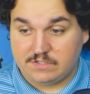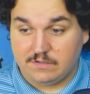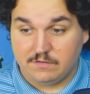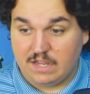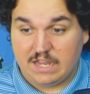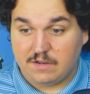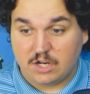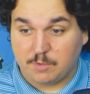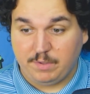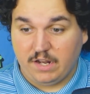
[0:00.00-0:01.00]
like, A
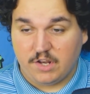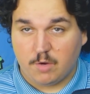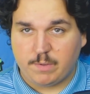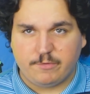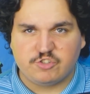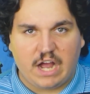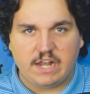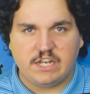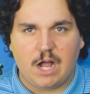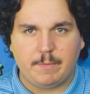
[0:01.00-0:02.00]
Complete Unknown pretty much got
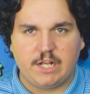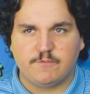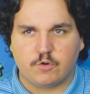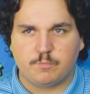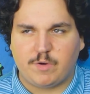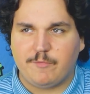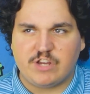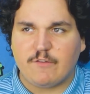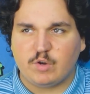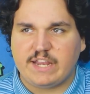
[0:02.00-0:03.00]
nominated for pretty much
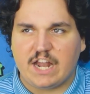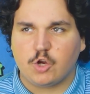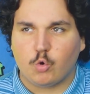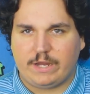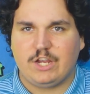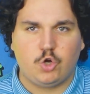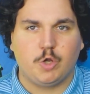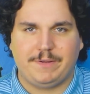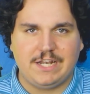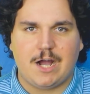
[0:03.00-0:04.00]
every category it could
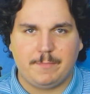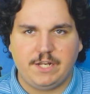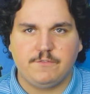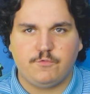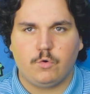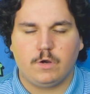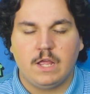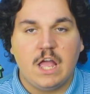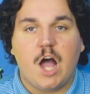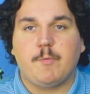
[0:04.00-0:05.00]
have been nominated for.
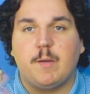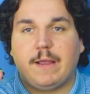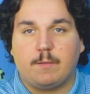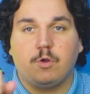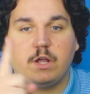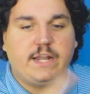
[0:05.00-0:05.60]
I'll be right back. I'm going to get a